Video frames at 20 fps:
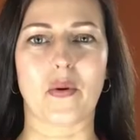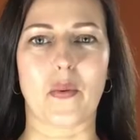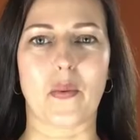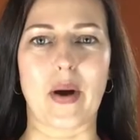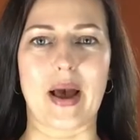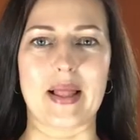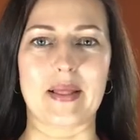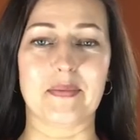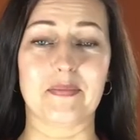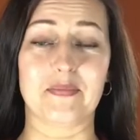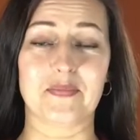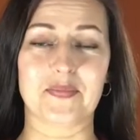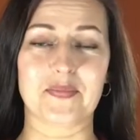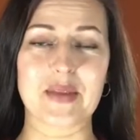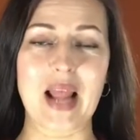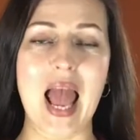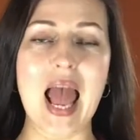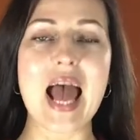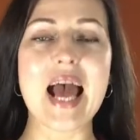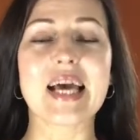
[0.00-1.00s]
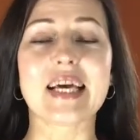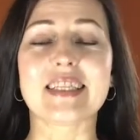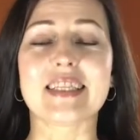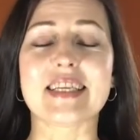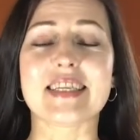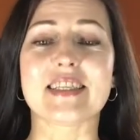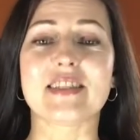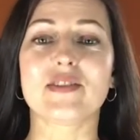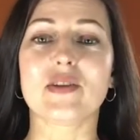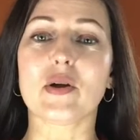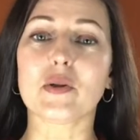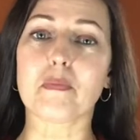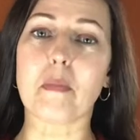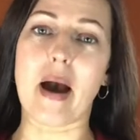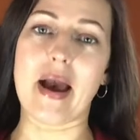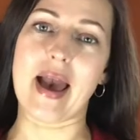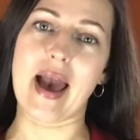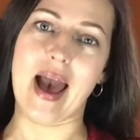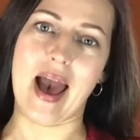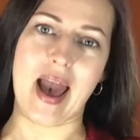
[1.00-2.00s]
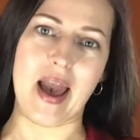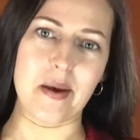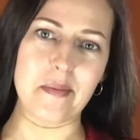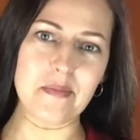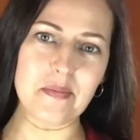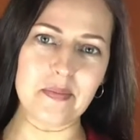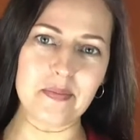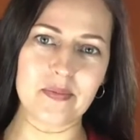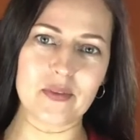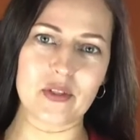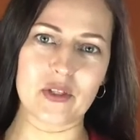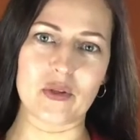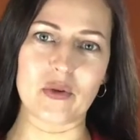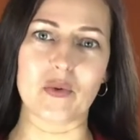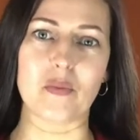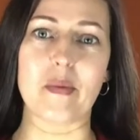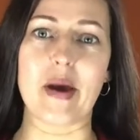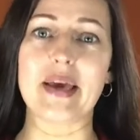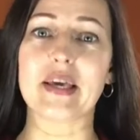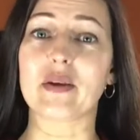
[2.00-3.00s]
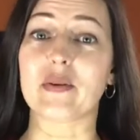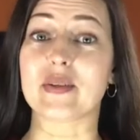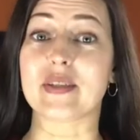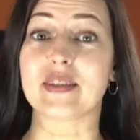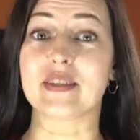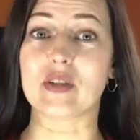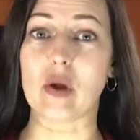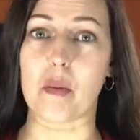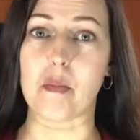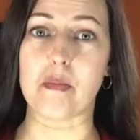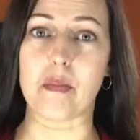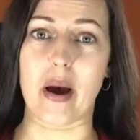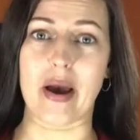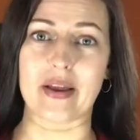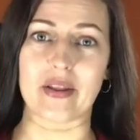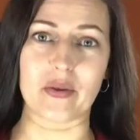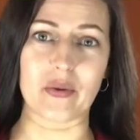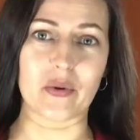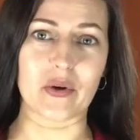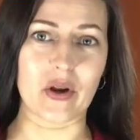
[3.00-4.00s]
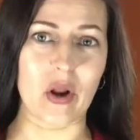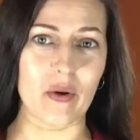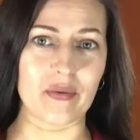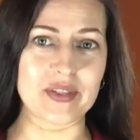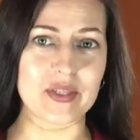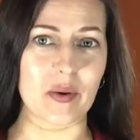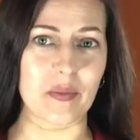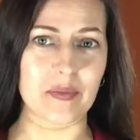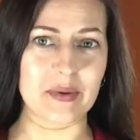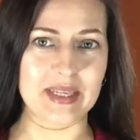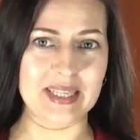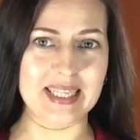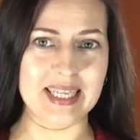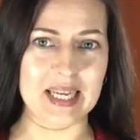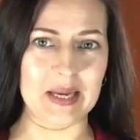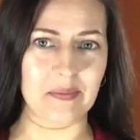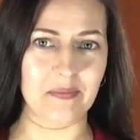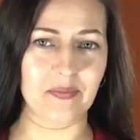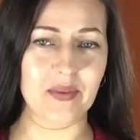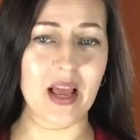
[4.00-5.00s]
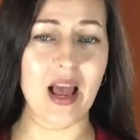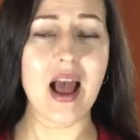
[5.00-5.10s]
Well, it is not my aim to make you stop buying new clothes completely.